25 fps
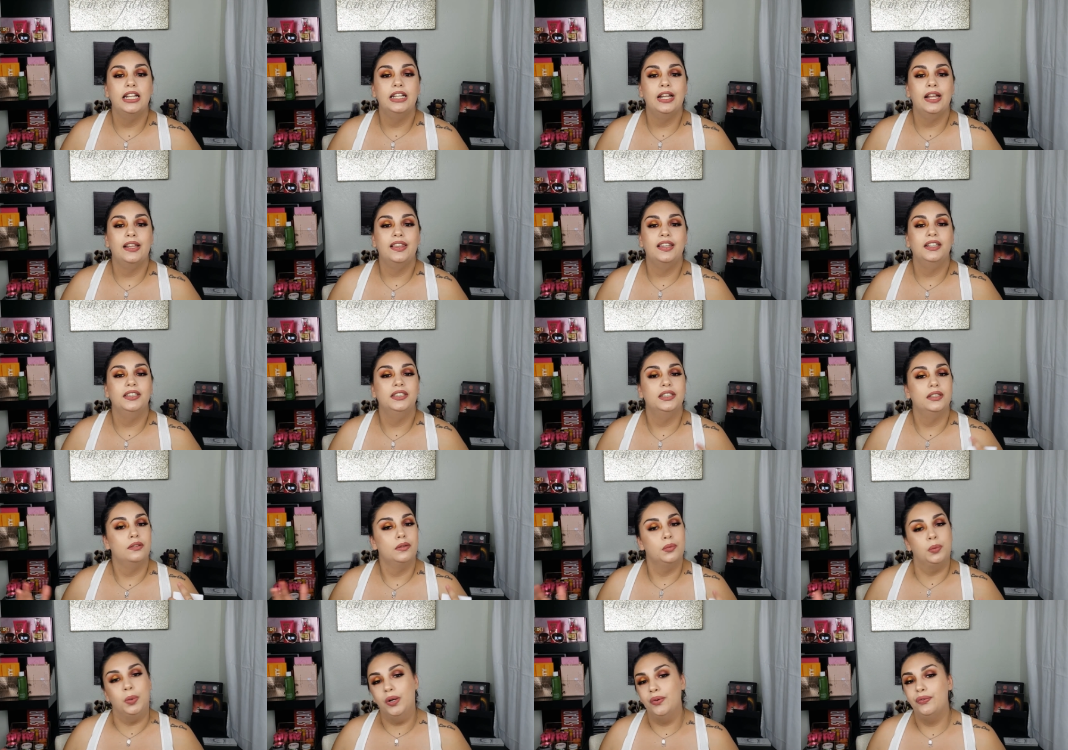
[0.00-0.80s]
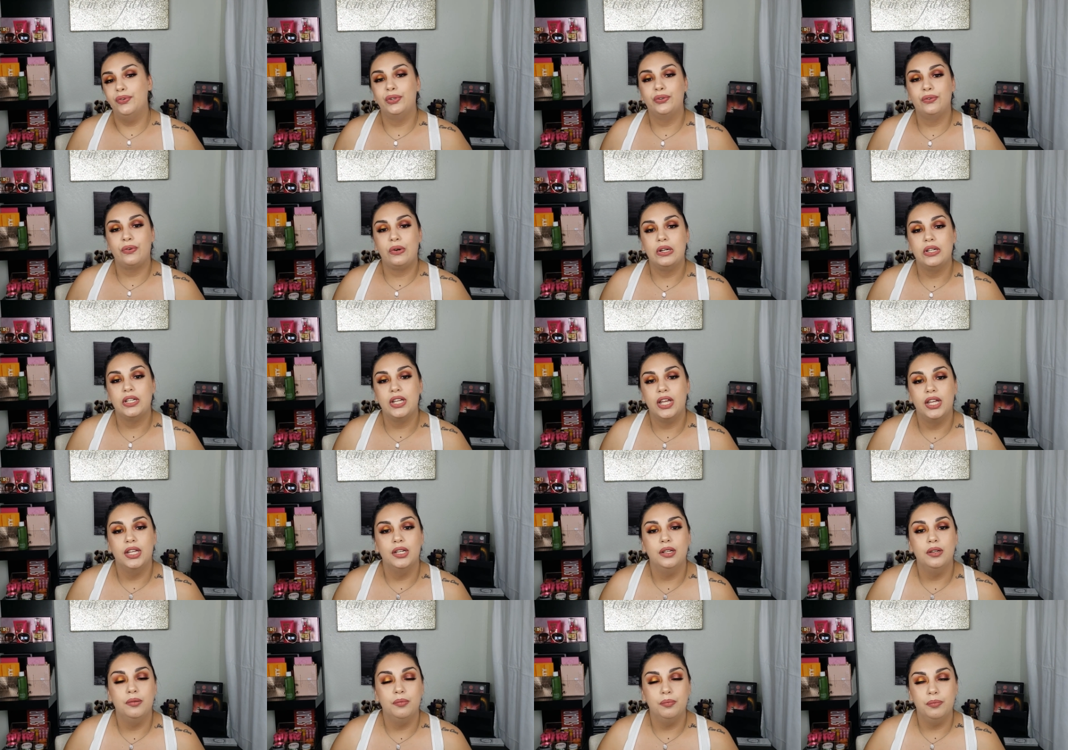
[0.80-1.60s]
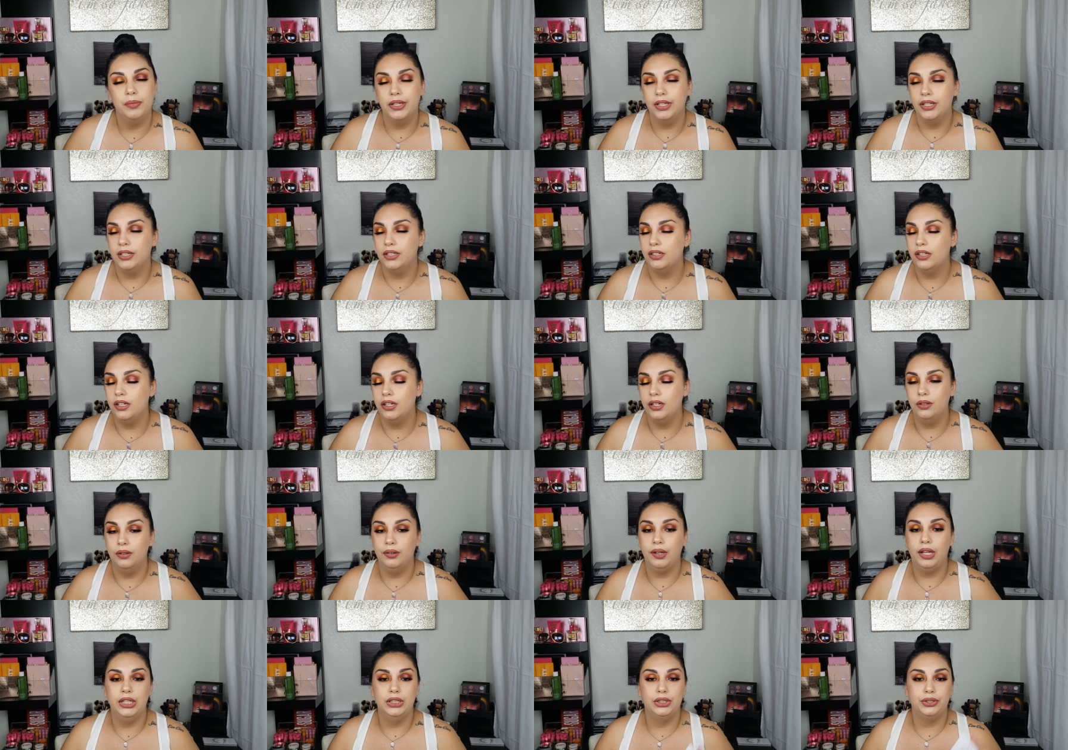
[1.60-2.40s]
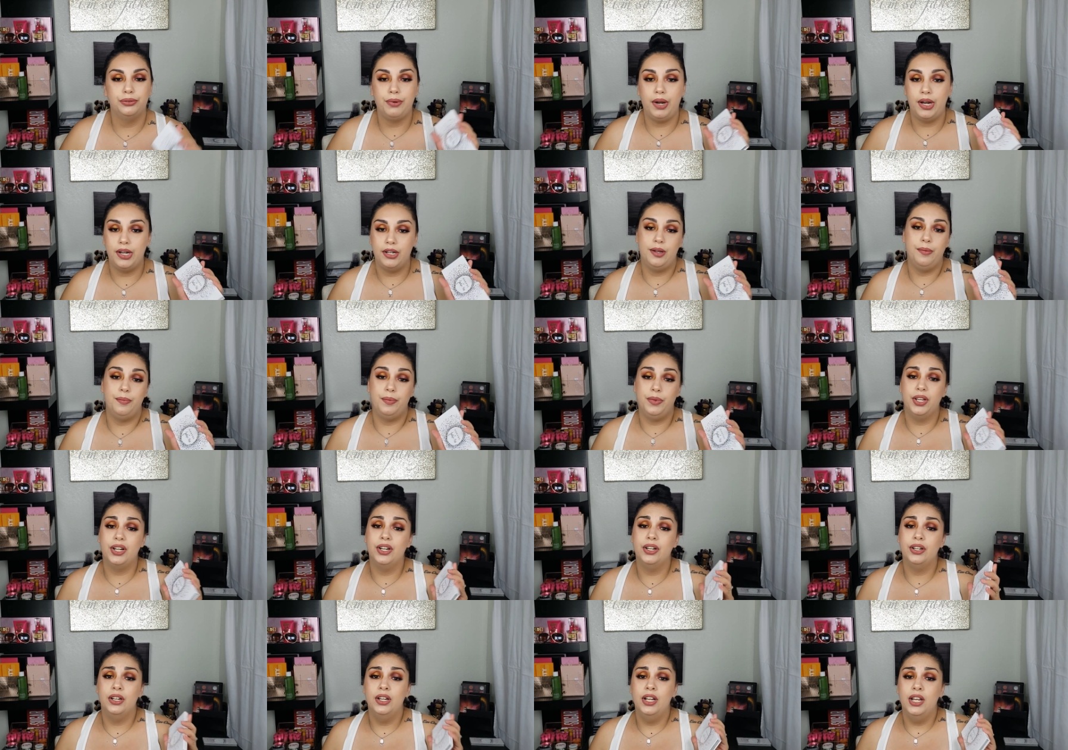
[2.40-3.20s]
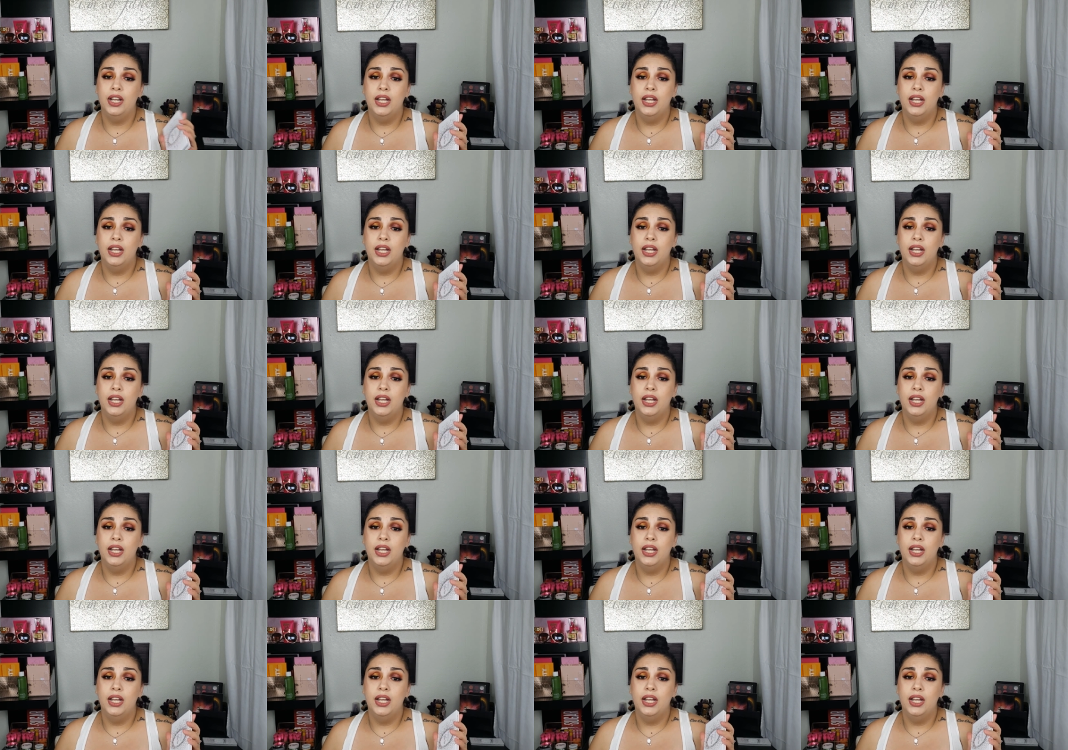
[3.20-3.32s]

Nothing's ever perfect for a 10, but you know, it's right up there.